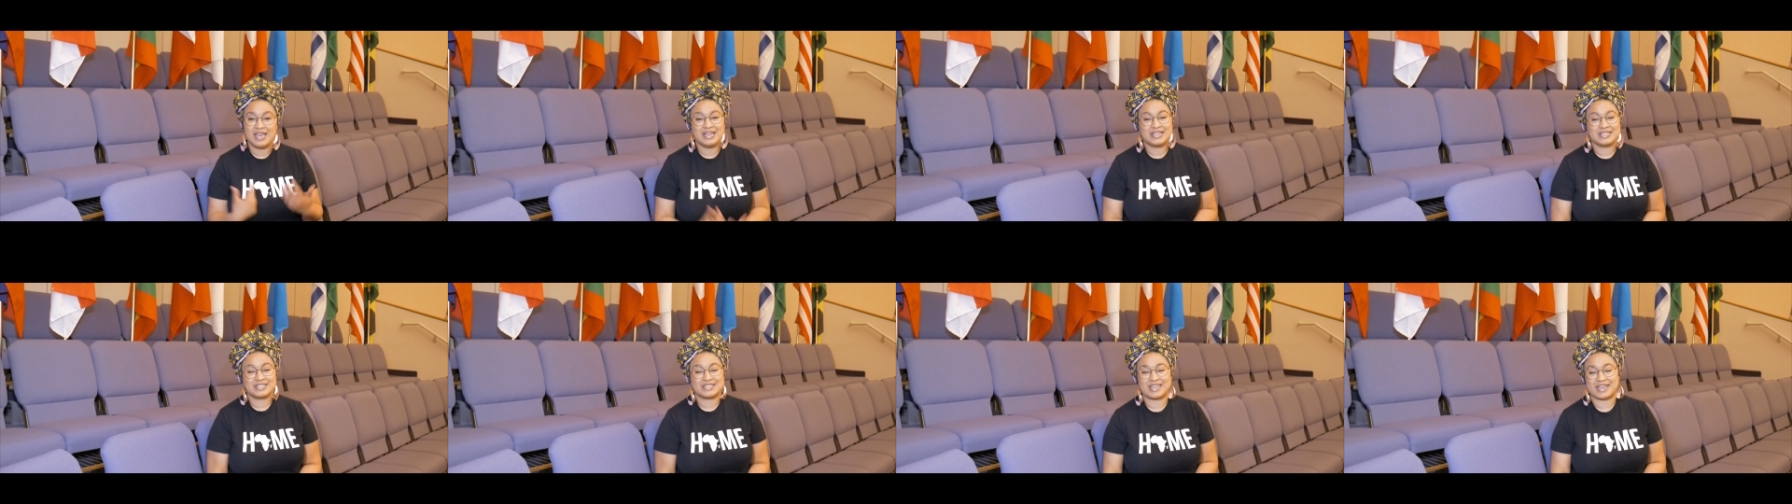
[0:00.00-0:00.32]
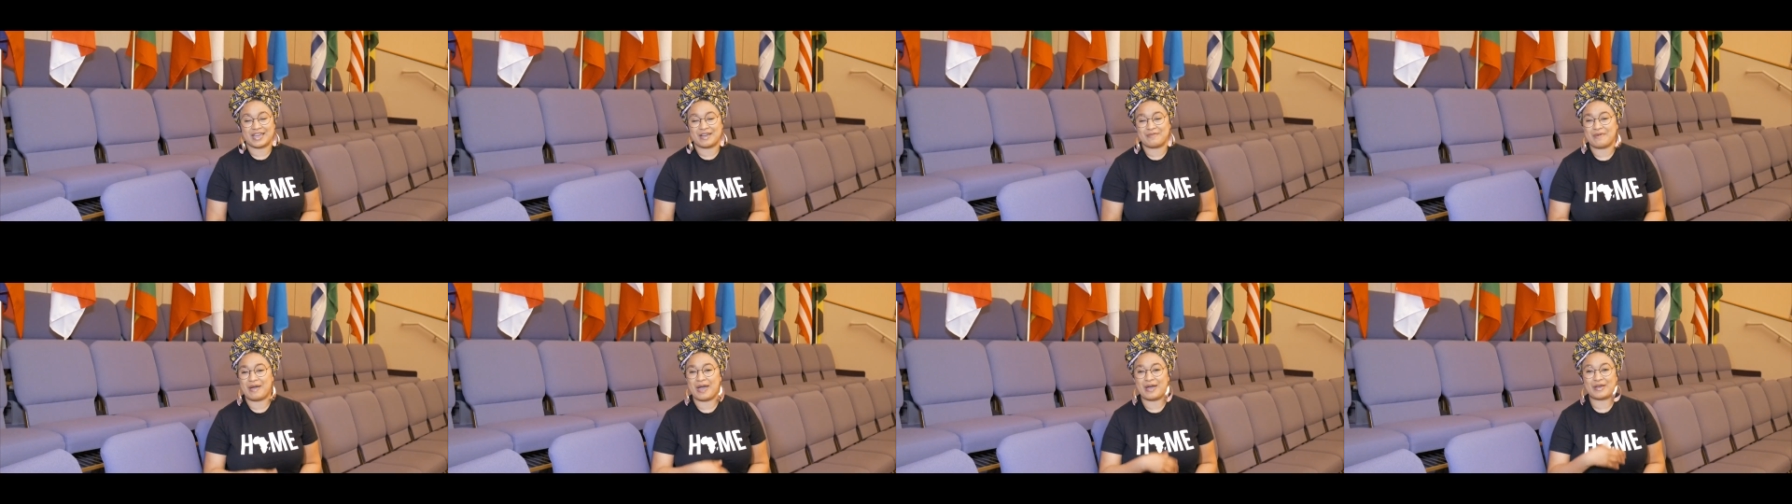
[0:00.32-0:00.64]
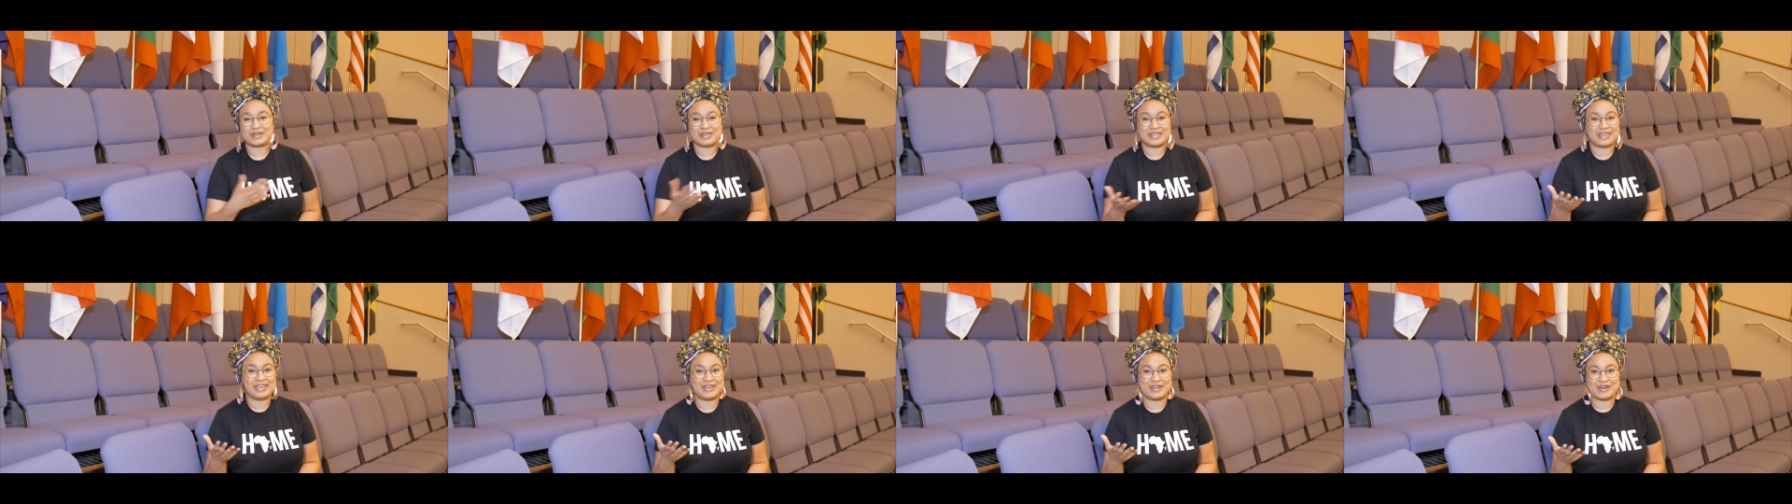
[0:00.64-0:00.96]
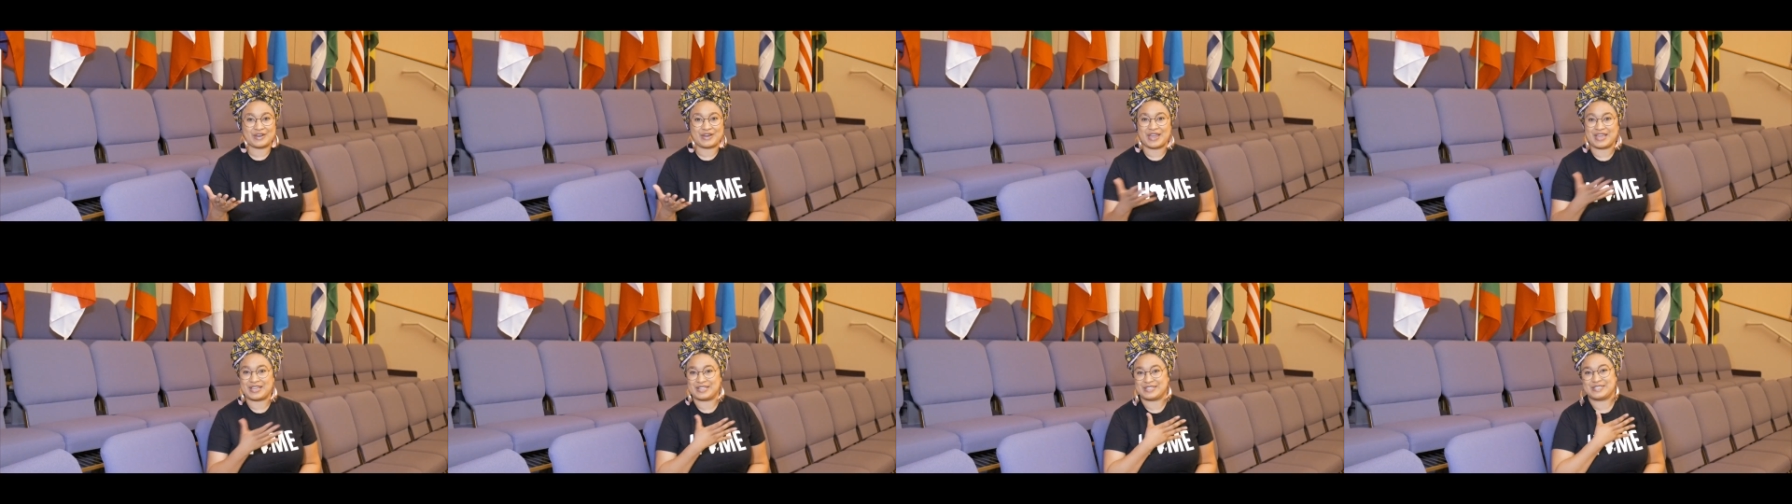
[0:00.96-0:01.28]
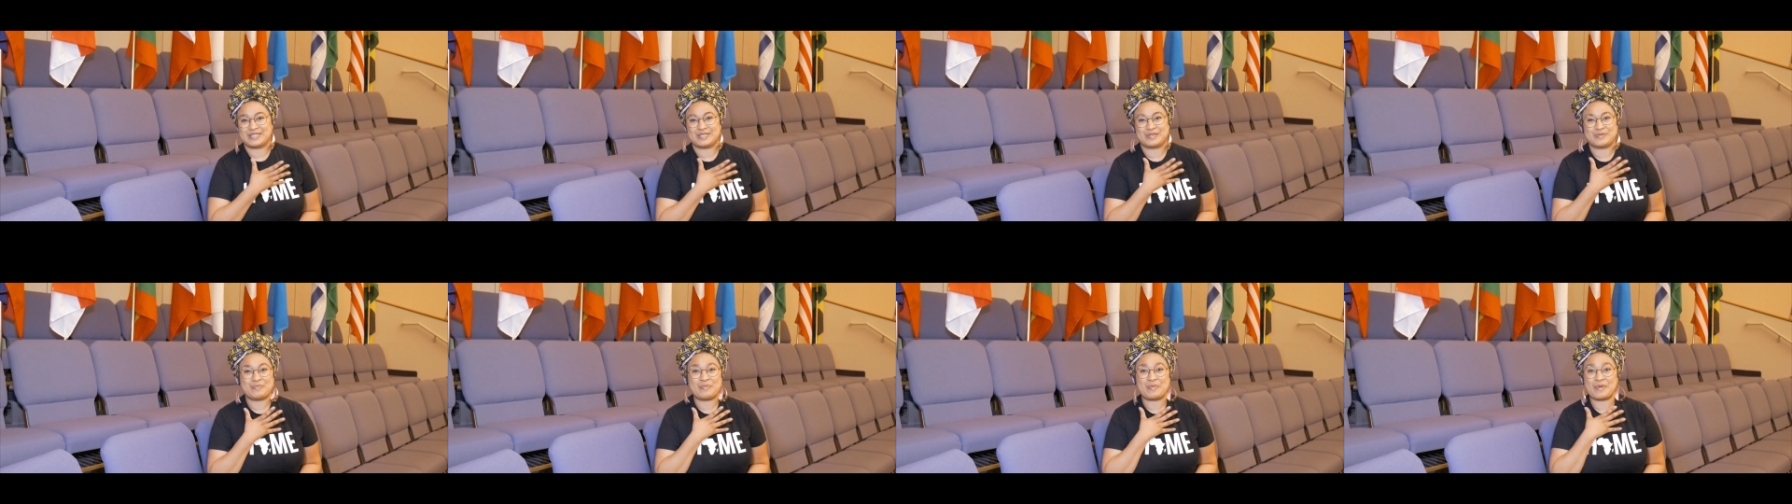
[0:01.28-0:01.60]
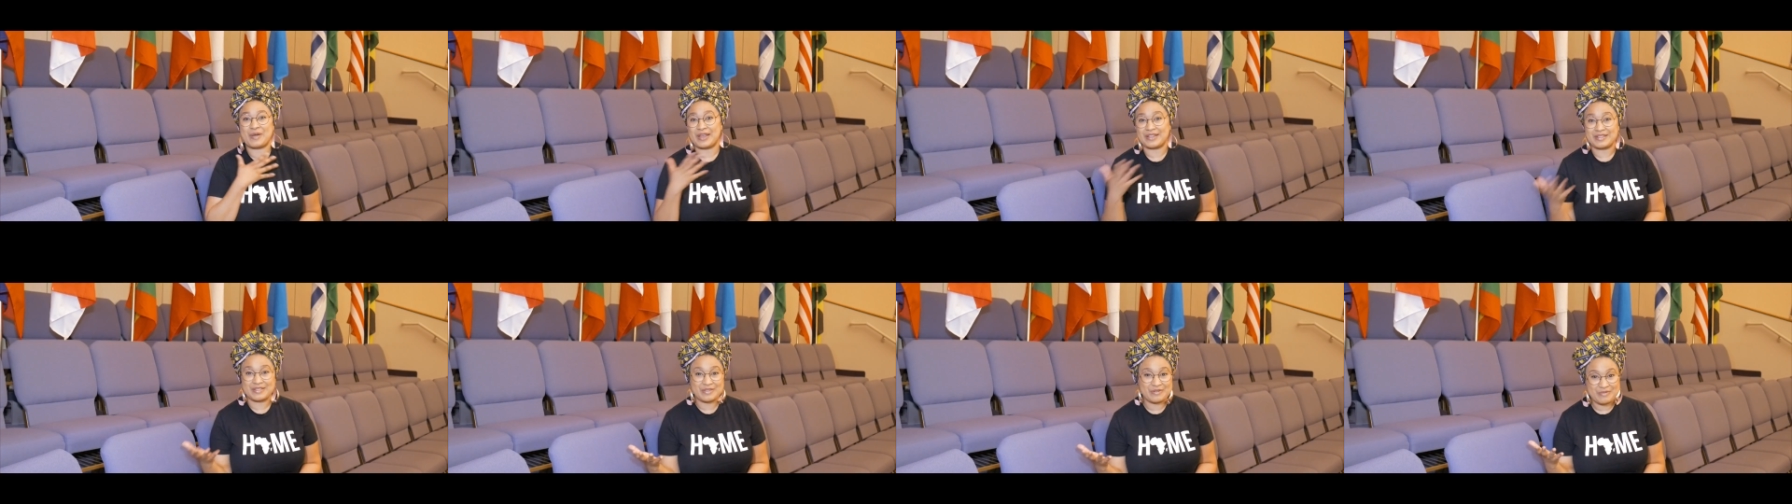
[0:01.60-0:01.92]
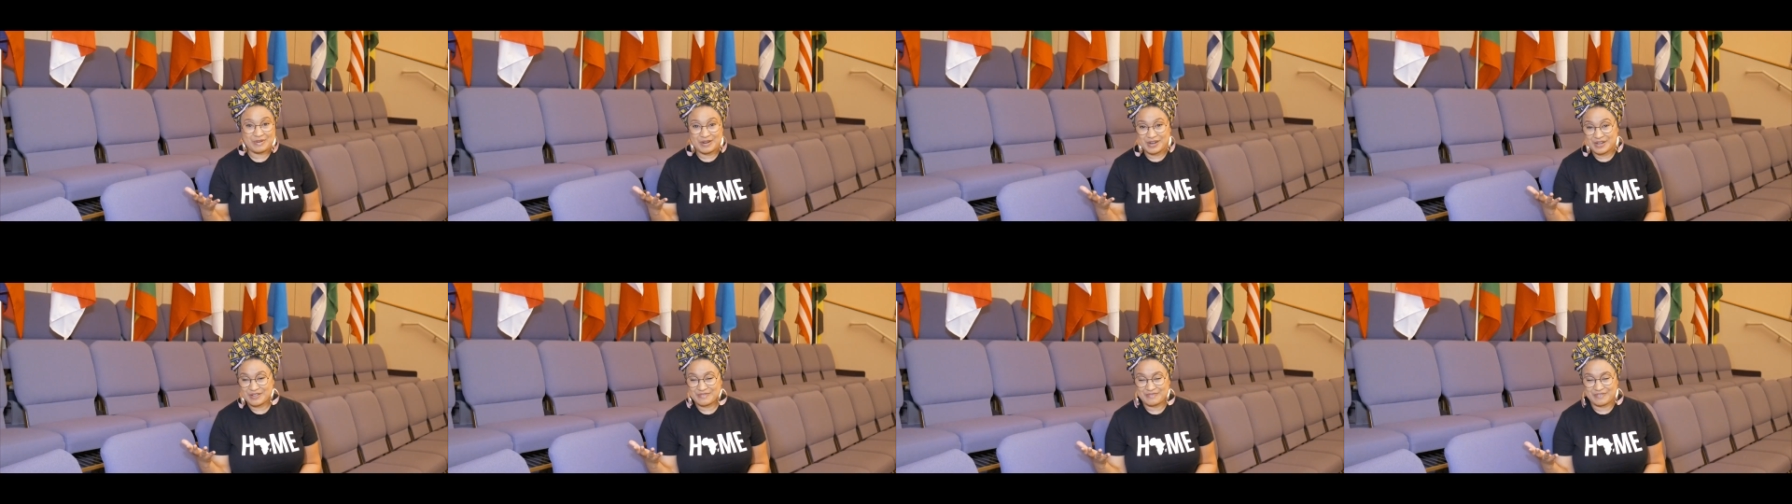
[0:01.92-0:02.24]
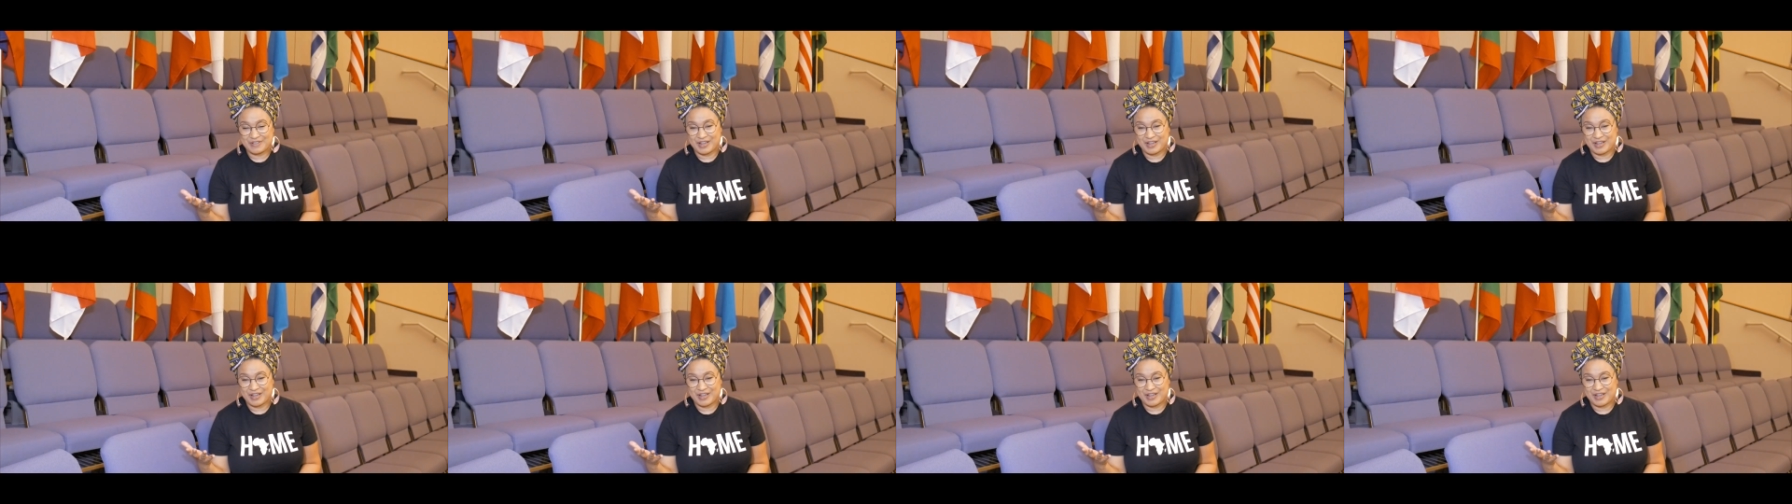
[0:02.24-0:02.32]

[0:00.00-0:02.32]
to come out here and spread the word of